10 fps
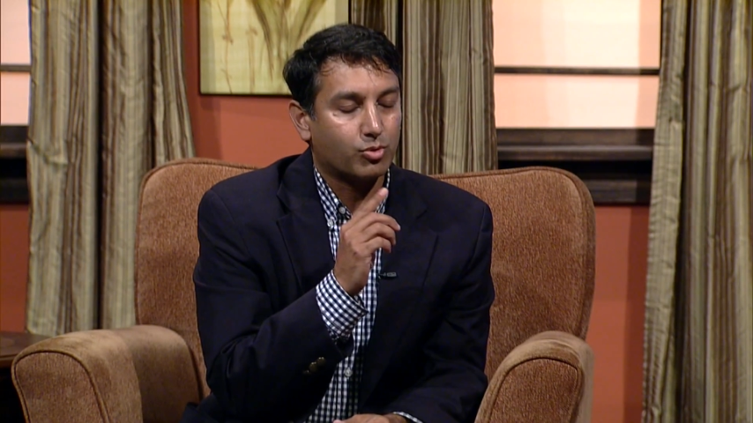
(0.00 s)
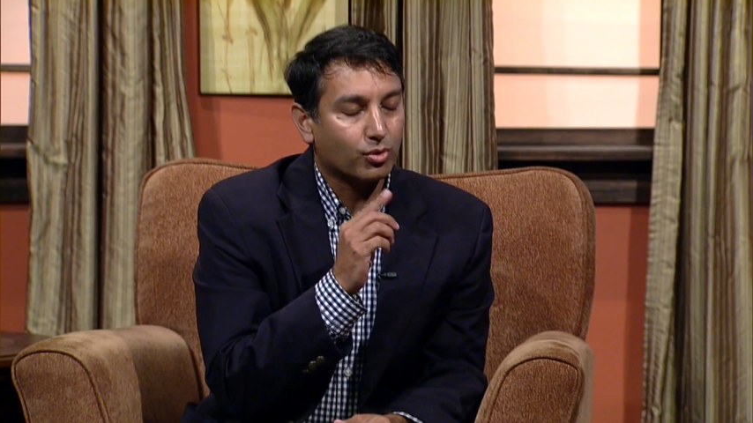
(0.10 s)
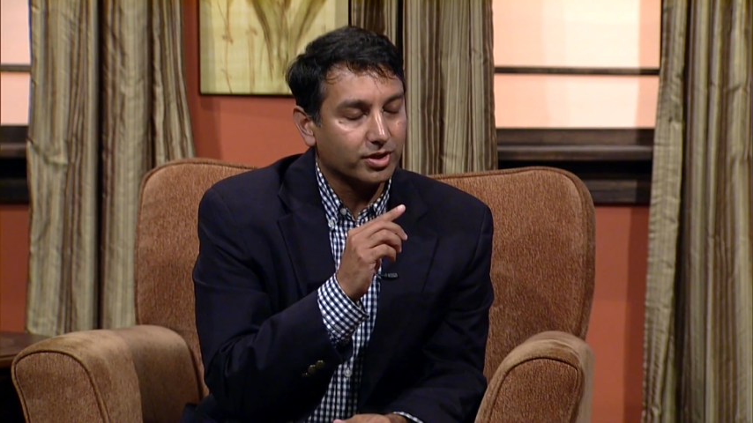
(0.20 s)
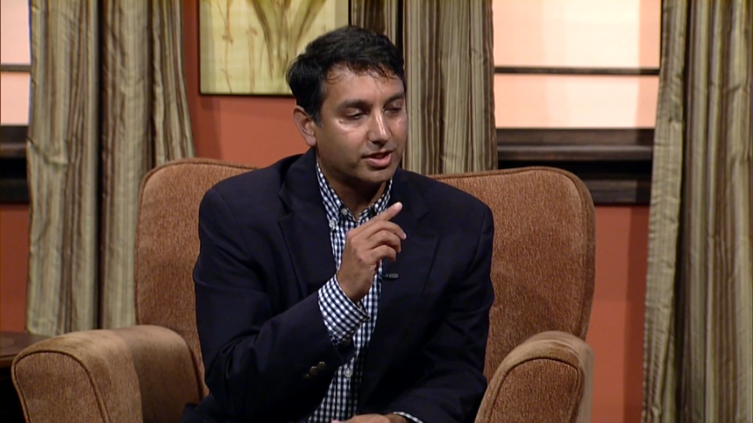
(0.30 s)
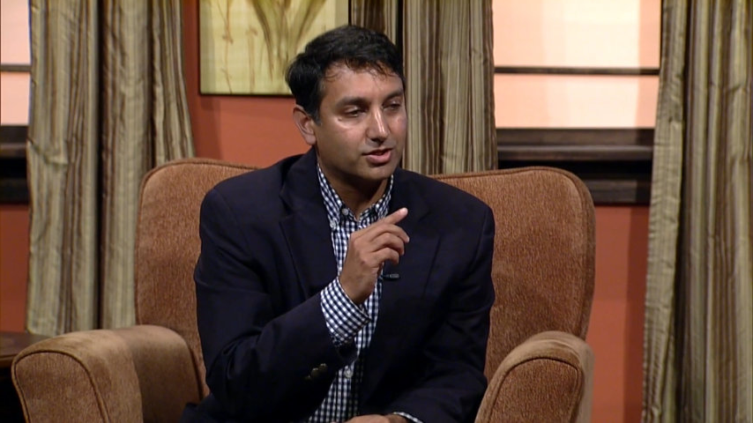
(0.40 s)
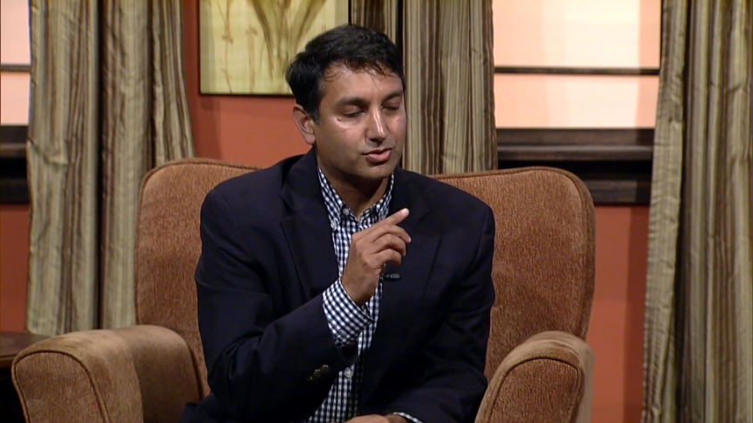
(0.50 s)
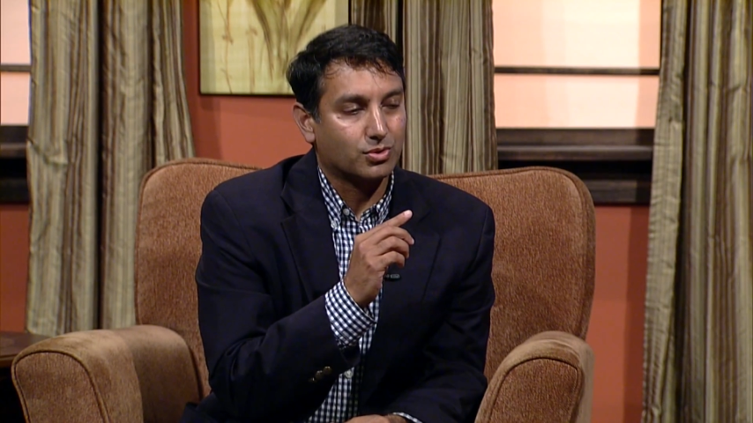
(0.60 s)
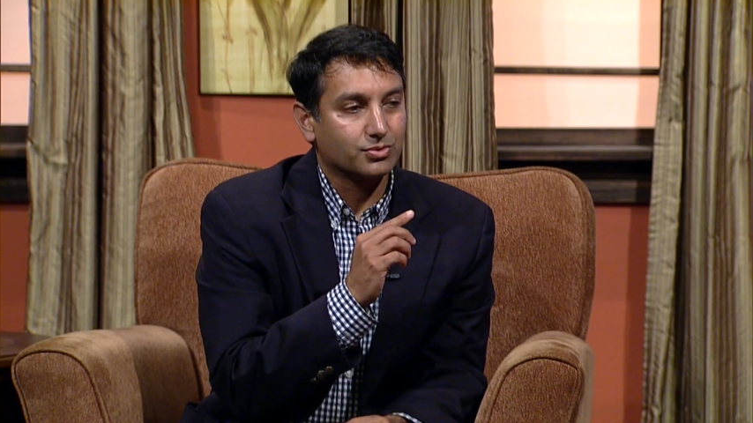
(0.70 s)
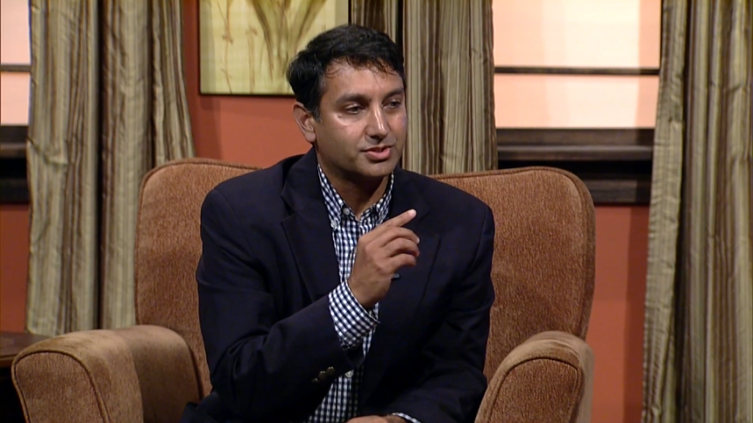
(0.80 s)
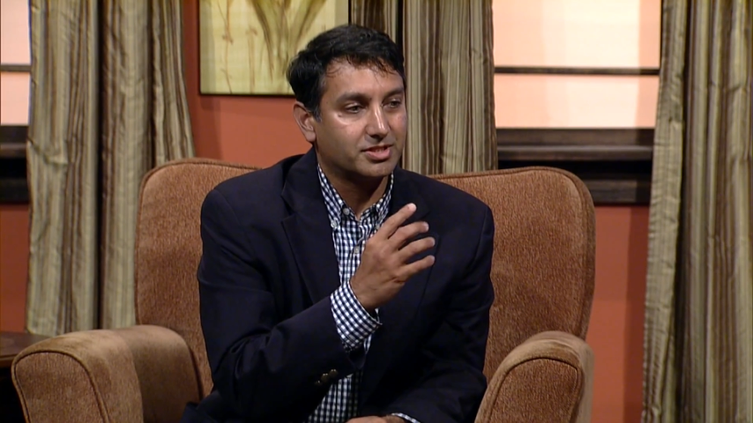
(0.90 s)
poorly
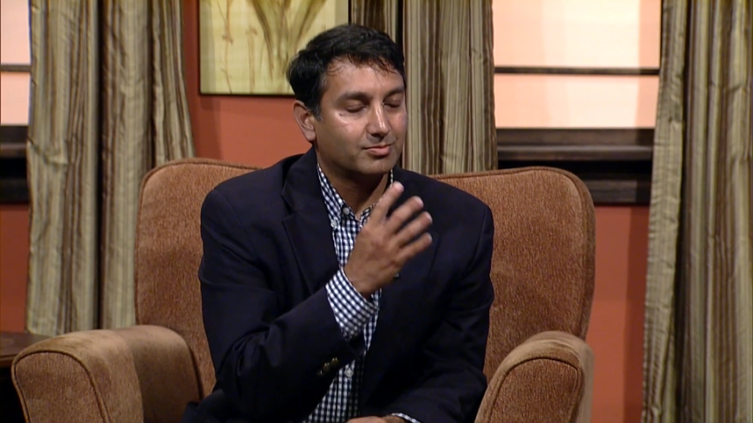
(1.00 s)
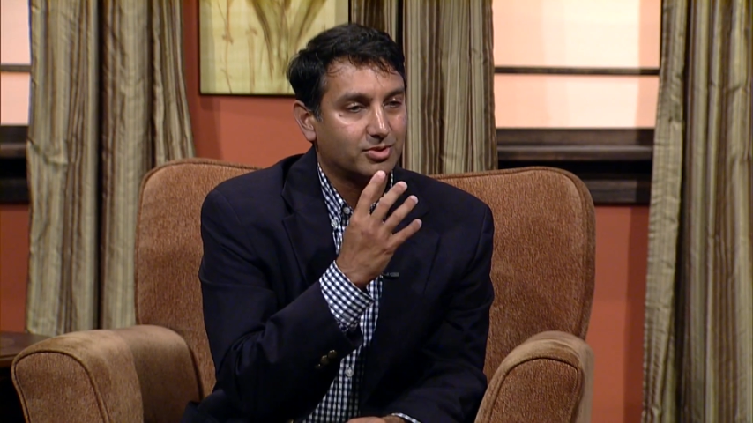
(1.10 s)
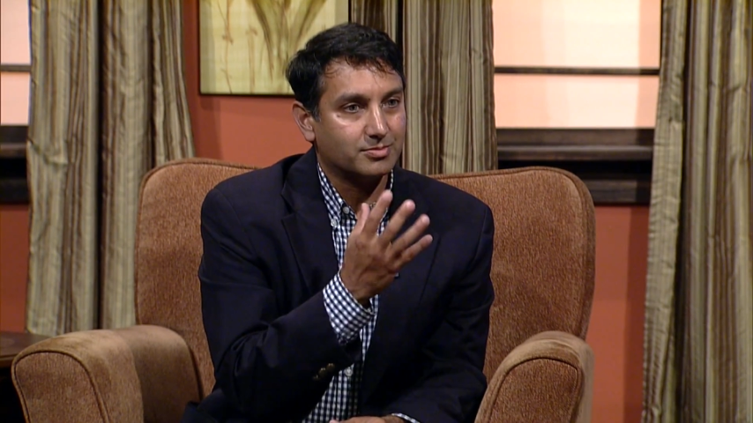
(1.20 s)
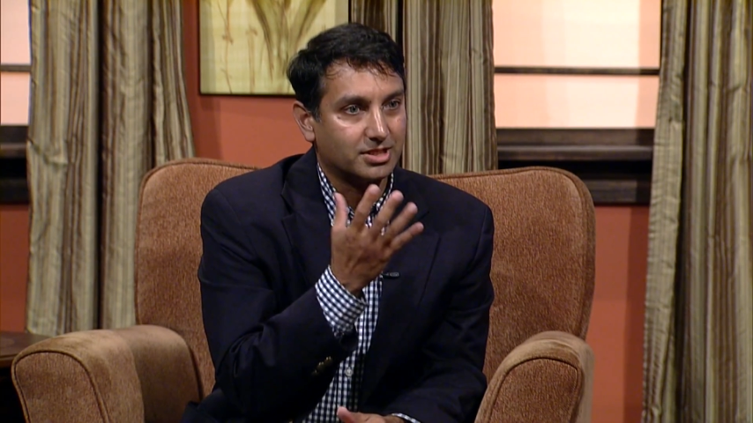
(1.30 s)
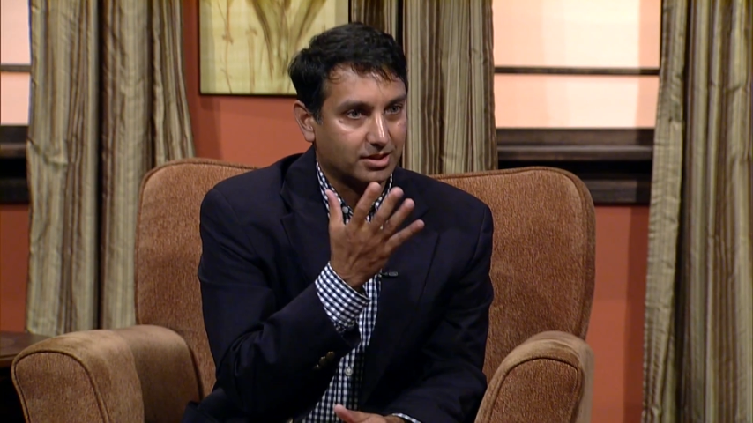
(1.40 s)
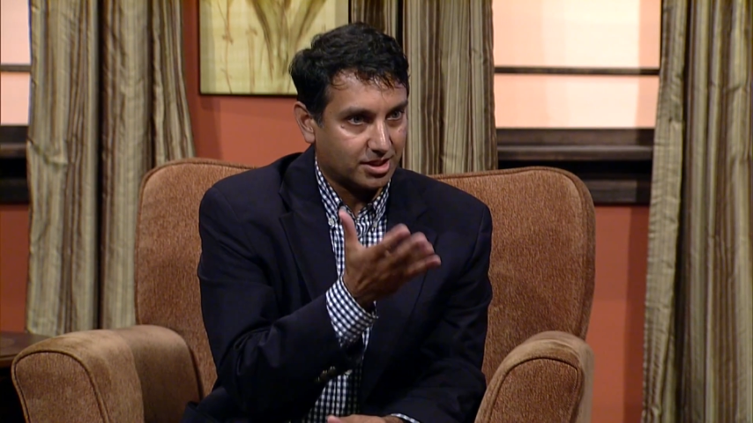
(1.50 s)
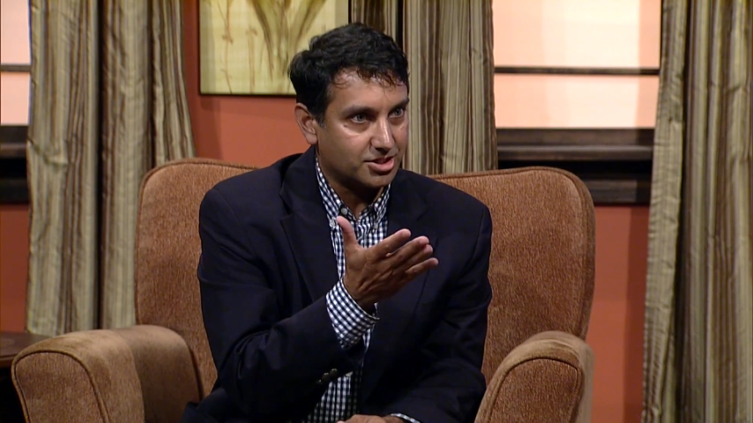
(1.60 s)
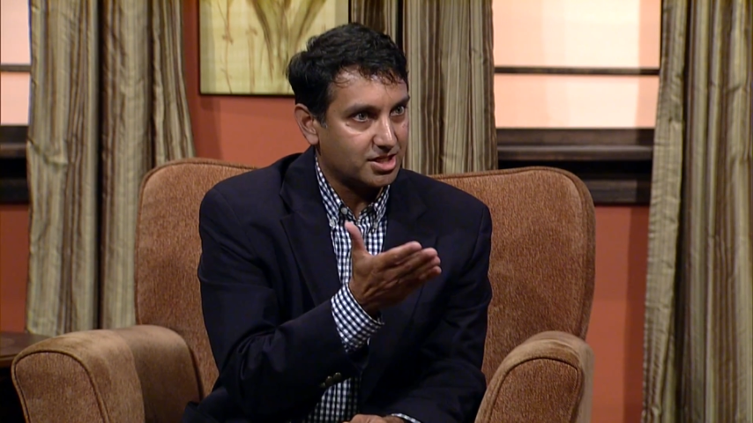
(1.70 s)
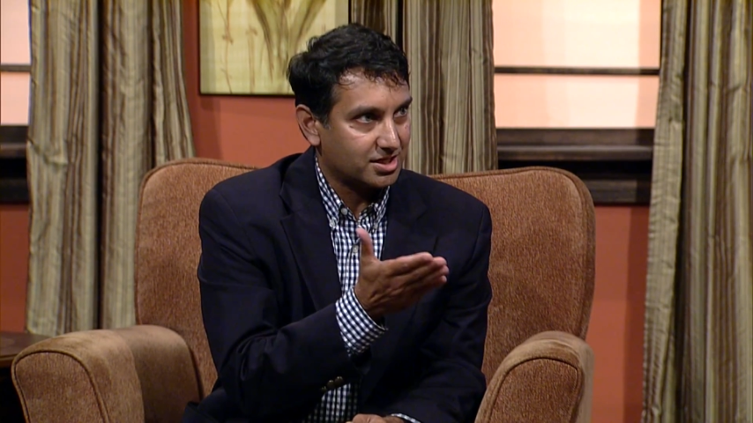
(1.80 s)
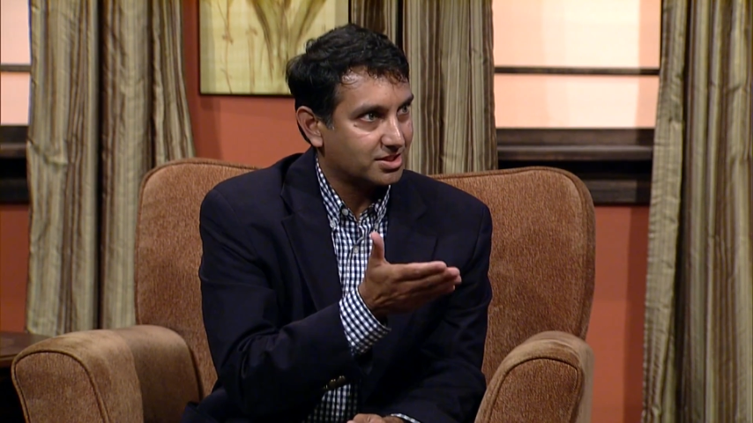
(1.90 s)
controlled symptoms and
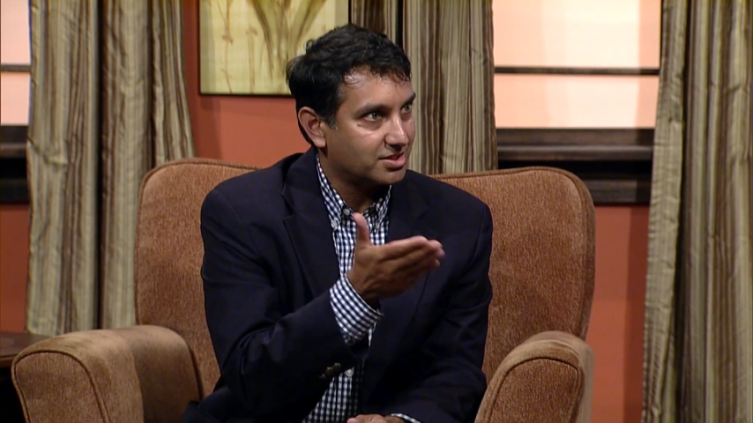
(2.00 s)
congestion